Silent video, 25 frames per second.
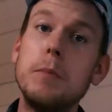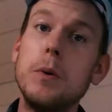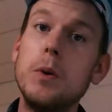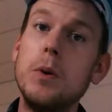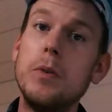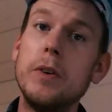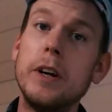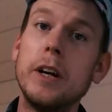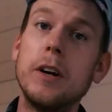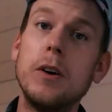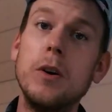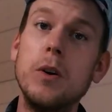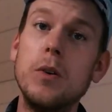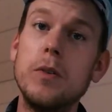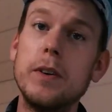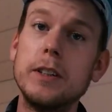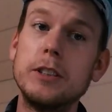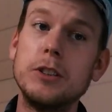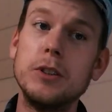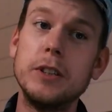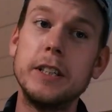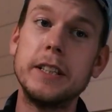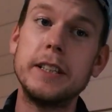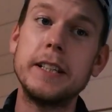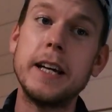moving over
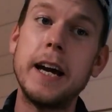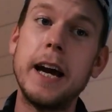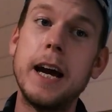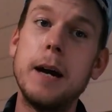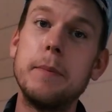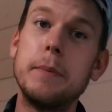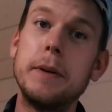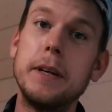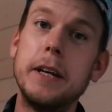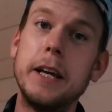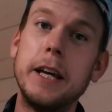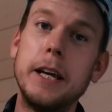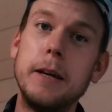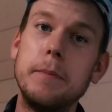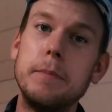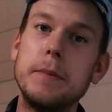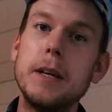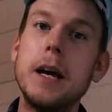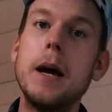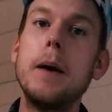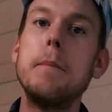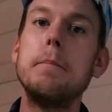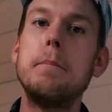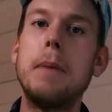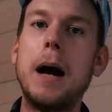to the tab named
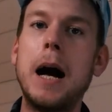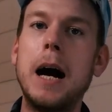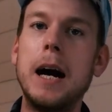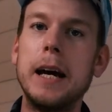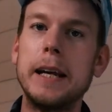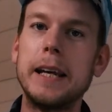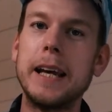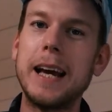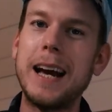by